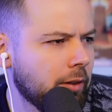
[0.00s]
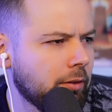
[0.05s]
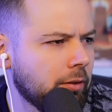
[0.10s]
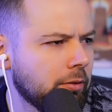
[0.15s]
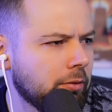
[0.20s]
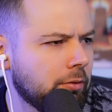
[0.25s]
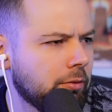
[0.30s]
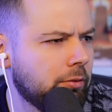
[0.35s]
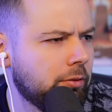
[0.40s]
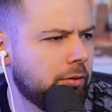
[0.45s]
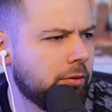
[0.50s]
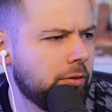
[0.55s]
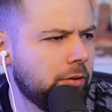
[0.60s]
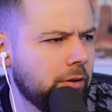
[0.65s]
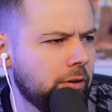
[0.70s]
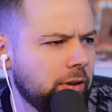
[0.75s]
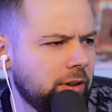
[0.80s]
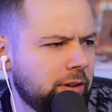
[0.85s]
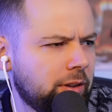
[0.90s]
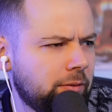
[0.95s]

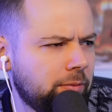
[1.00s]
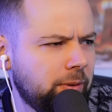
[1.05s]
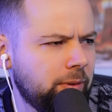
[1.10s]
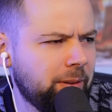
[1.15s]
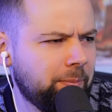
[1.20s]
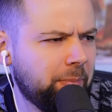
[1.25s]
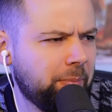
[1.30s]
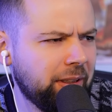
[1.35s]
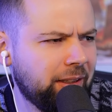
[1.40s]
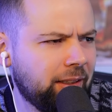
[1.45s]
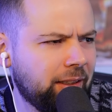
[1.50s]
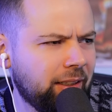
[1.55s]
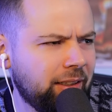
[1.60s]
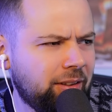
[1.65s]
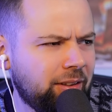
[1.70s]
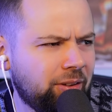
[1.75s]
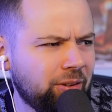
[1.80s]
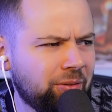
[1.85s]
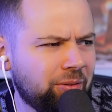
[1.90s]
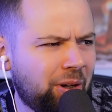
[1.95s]
Holy sweet
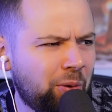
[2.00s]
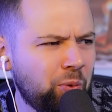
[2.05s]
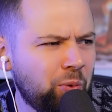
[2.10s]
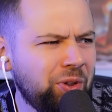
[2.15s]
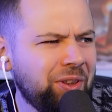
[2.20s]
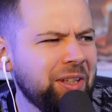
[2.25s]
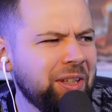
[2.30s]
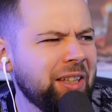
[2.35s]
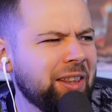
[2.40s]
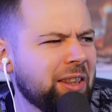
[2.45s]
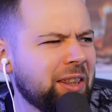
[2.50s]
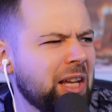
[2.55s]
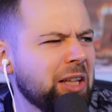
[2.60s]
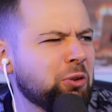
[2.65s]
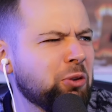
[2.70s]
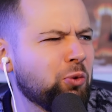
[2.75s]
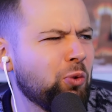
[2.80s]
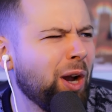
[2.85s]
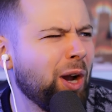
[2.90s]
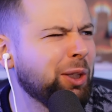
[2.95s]
potato. I will eat
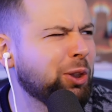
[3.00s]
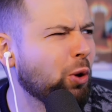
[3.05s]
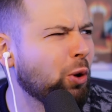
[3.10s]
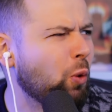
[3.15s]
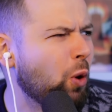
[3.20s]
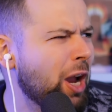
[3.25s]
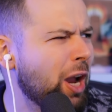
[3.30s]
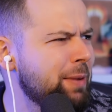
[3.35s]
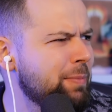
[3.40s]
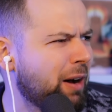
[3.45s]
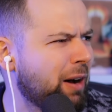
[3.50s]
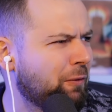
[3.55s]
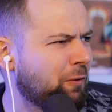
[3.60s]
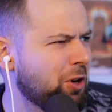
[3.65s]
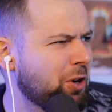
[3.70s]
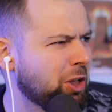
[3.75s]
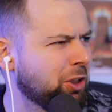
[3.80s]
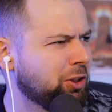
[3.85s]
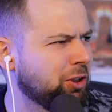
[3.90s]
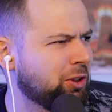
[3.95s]
that right away, my
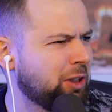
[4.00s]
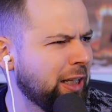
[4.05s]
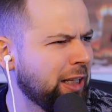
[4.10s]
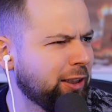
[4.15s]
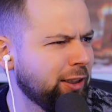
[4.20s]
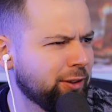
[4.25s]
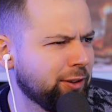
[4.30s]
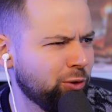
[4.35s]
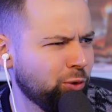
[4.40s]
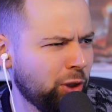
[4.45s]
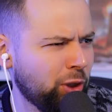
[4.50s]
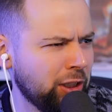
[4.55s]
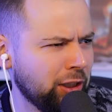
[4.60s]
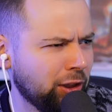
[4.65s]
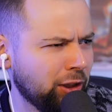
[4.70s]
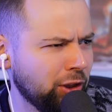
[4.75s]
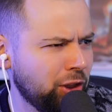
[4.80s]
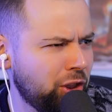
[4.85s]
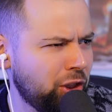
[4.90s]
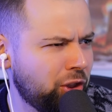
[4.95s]
friends. That is looking
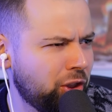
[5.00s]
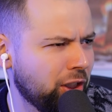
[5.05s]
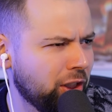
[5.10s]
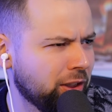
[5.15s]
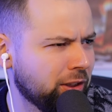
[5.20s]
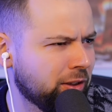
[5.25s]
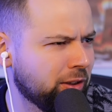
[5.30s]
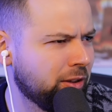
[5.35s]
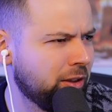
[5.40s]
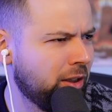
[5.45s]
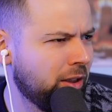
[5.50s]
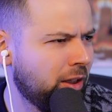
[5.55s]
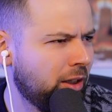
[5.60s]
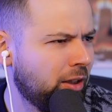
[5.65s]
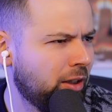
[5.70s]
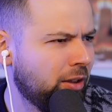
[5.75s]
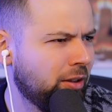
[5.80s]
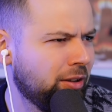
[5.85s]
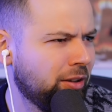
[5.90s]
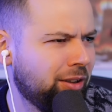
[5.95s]
delicious.
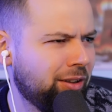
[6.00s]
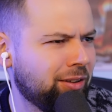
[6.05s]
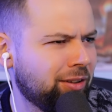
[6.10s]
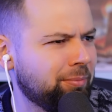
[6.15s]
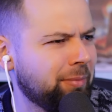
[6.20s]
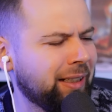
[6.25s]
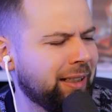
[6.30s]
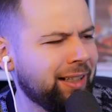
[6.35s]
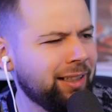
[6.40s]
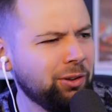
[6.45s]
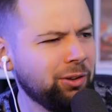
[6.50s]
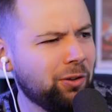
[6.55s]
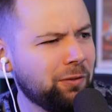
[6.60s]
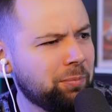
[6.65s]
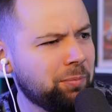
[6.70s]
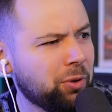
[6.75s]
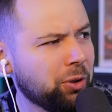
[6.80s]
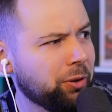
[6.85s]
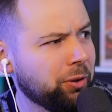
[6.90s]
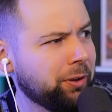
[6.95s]
Oh man, I love
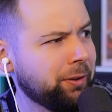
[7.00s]
pork.